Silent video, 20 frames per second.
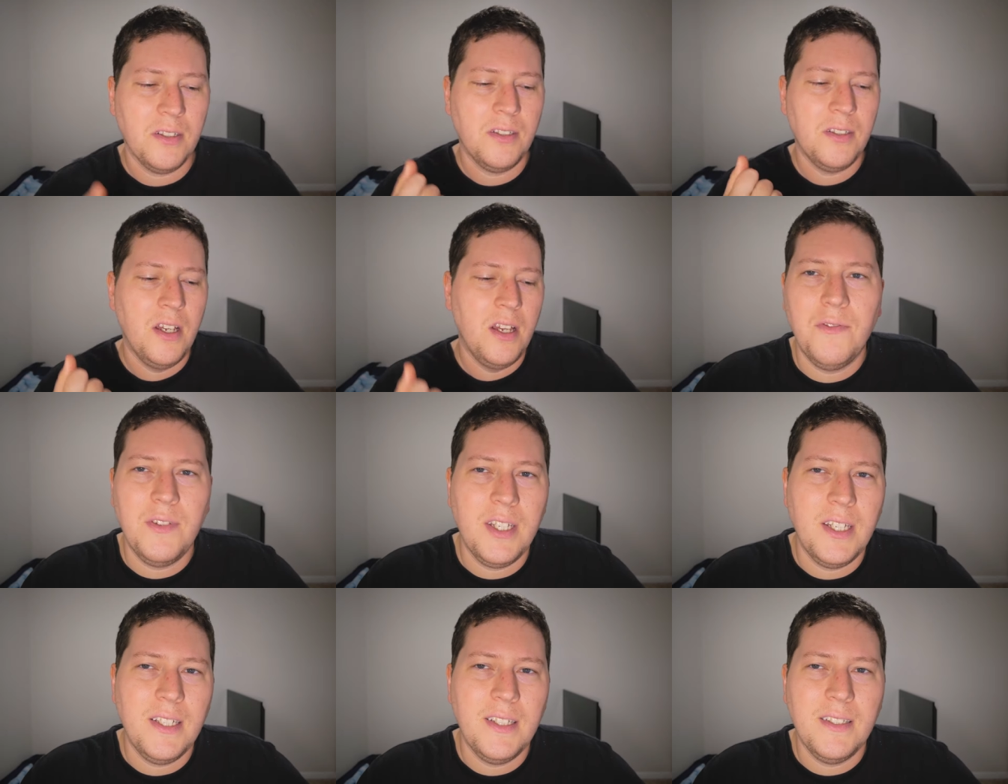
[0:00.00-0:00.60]
as
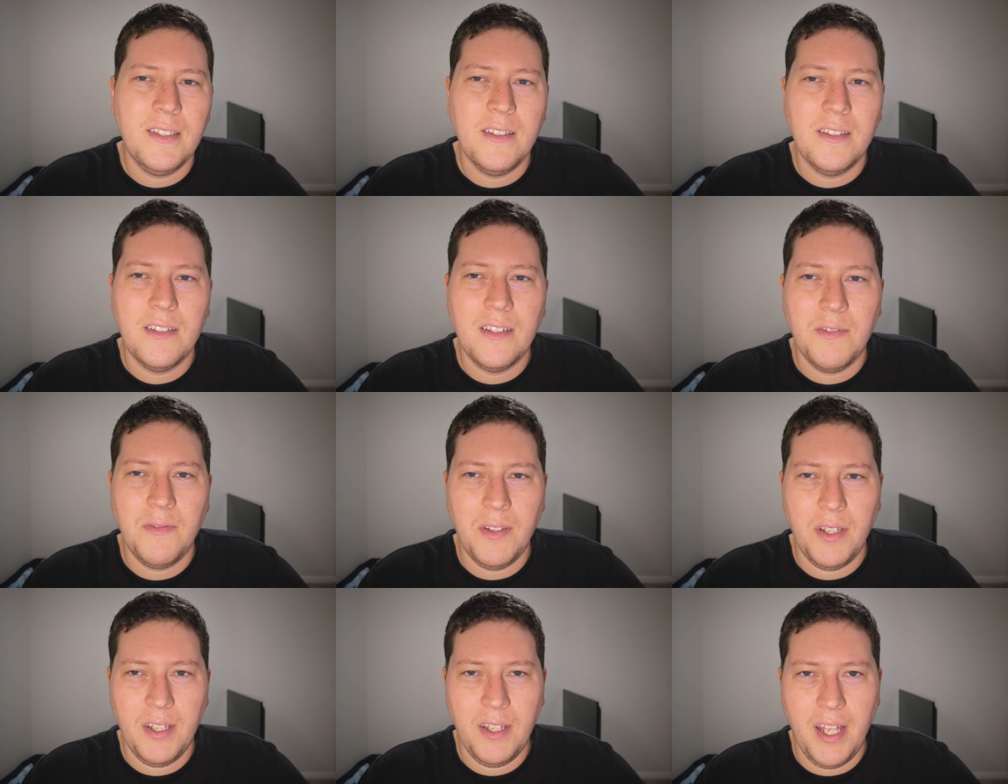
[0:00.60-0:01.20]
fees and
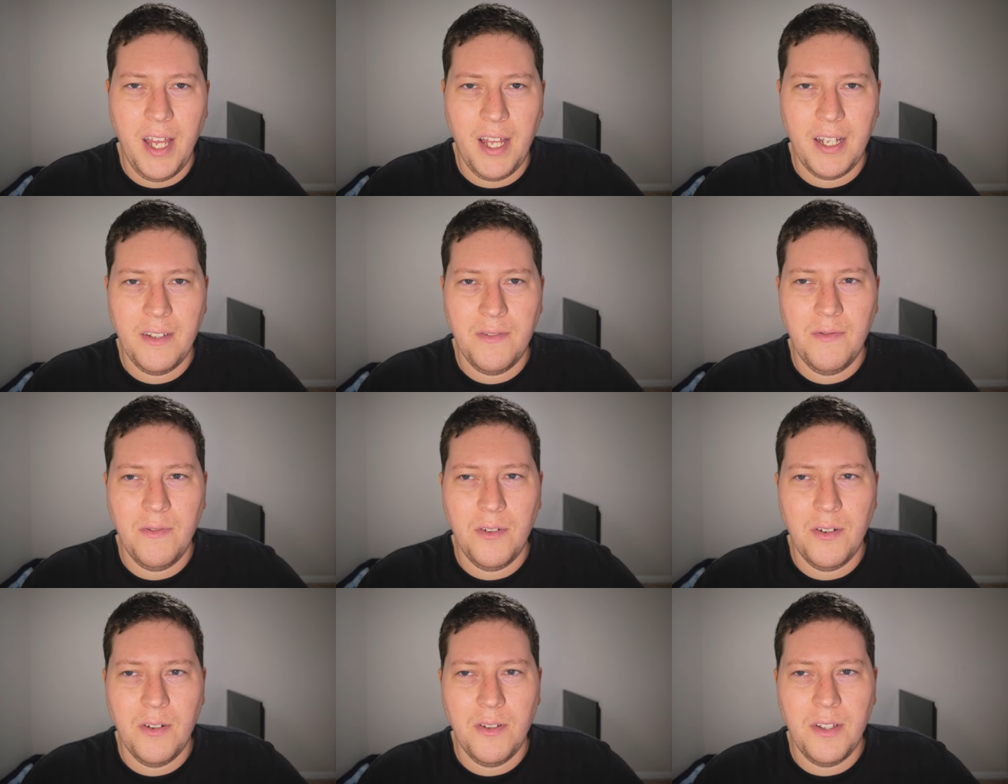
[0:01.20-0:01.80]
stuff like that
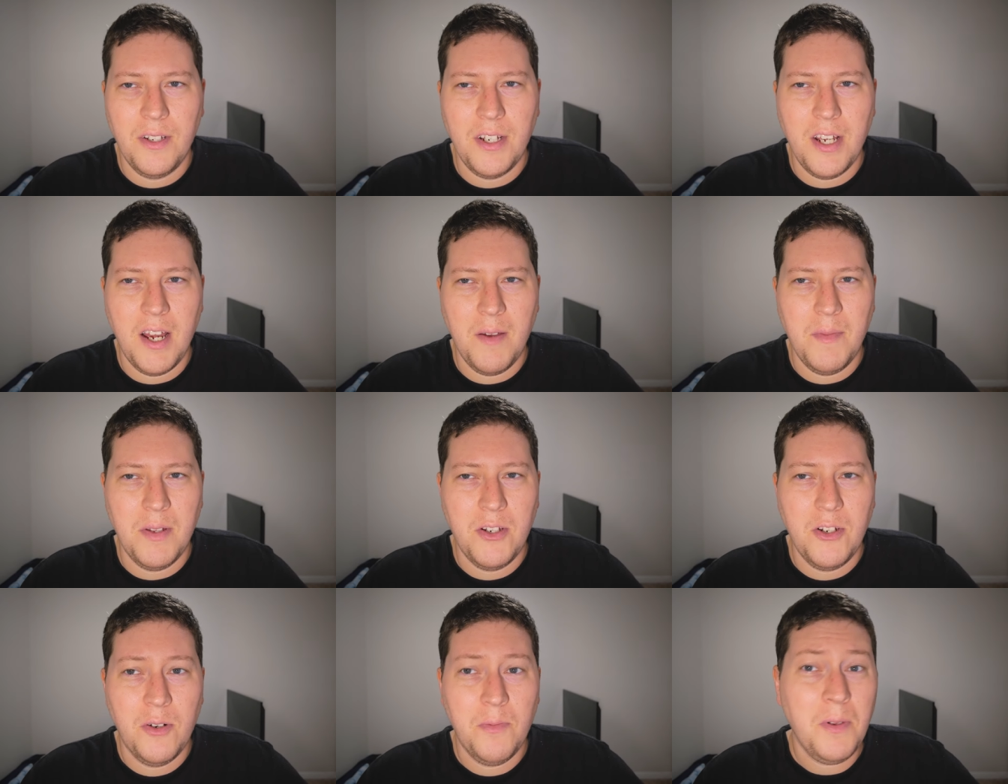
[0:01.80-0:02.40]
for the
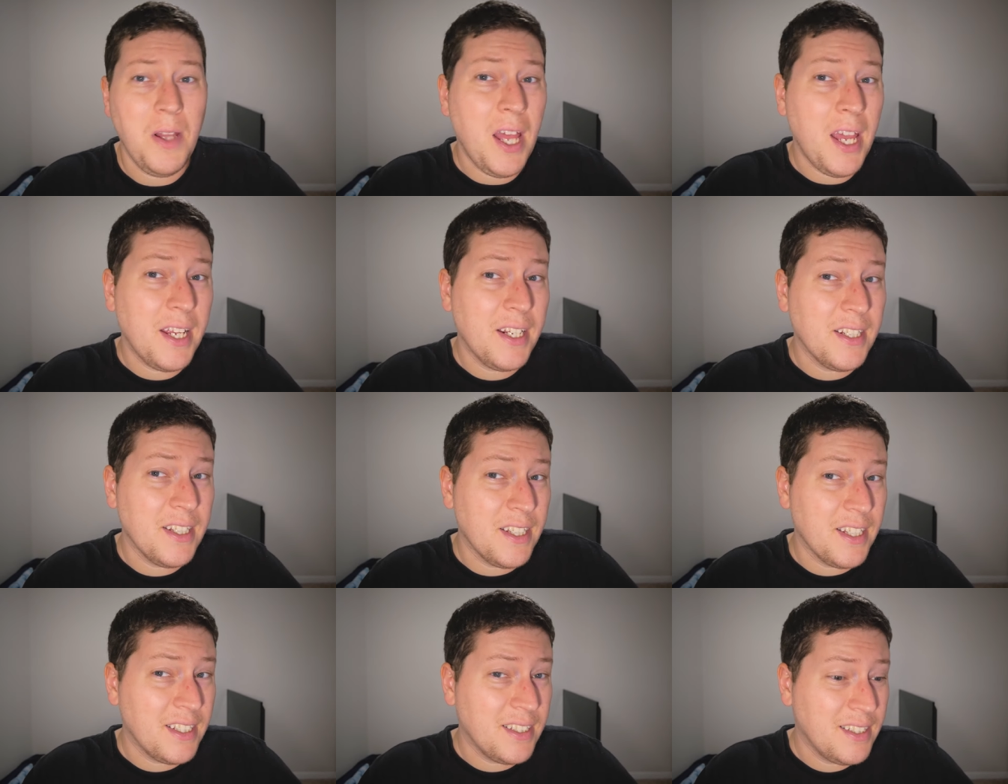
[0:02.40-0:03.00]
time that you're applying
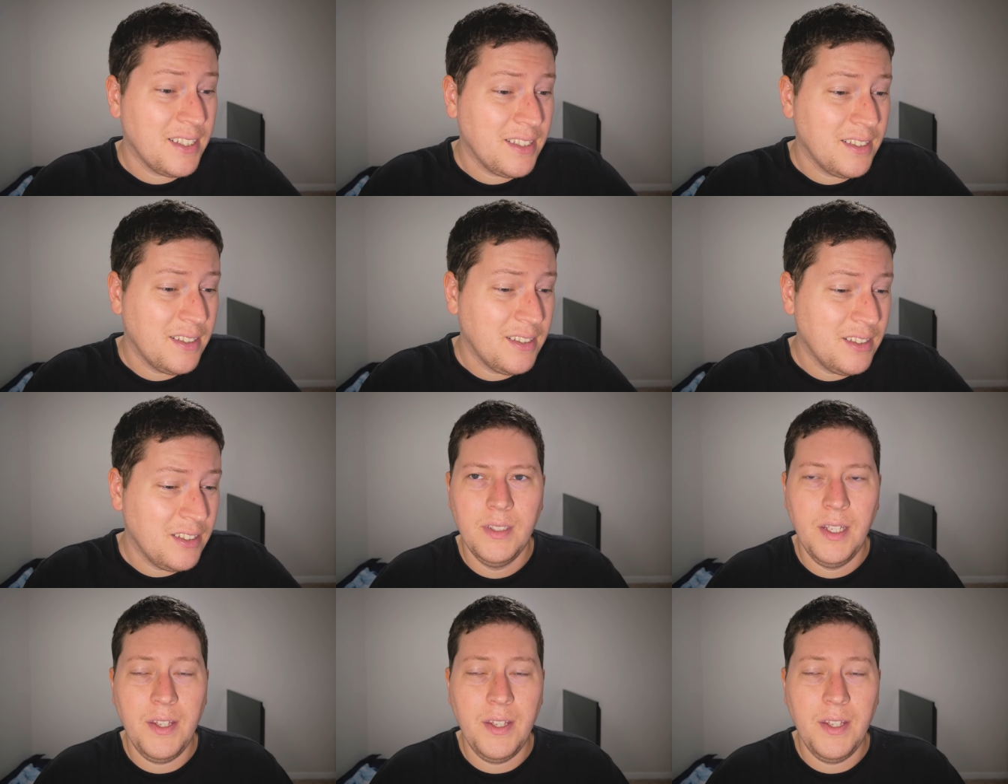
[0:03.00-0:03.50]
to this.